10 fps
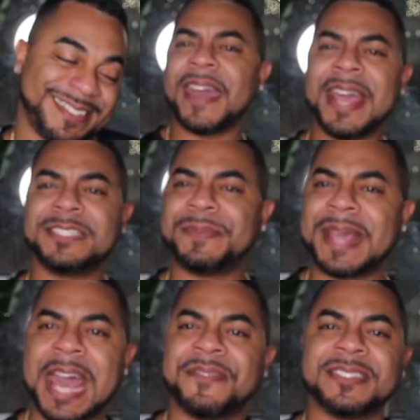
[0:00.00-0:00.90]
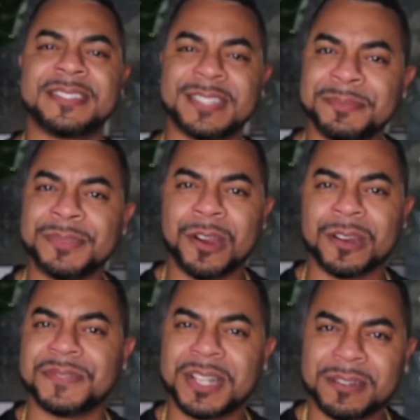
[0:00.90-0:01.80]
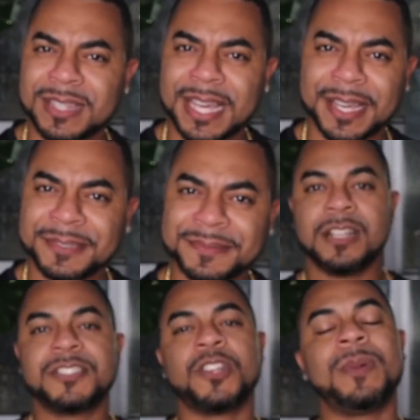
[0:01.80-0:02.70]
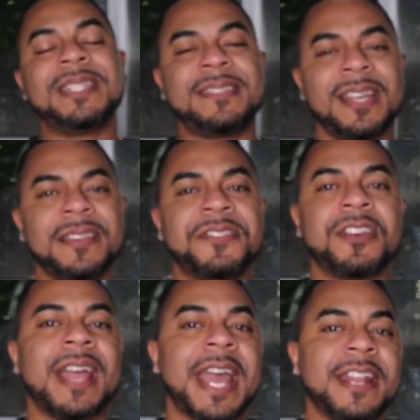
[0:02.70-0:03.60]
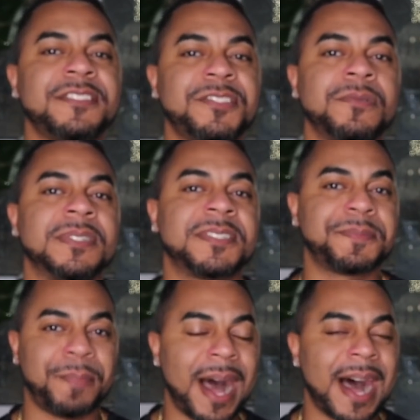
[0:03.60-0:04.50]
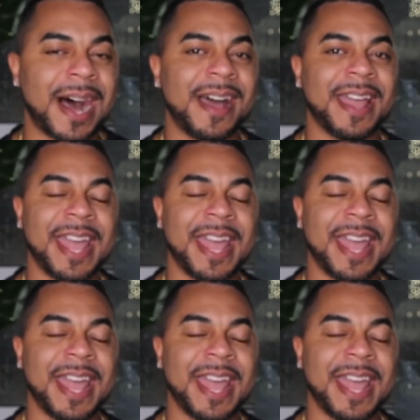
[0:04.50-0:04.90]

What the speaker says: Fans be having some nerve, don't they? So we see that they're headed to a spa,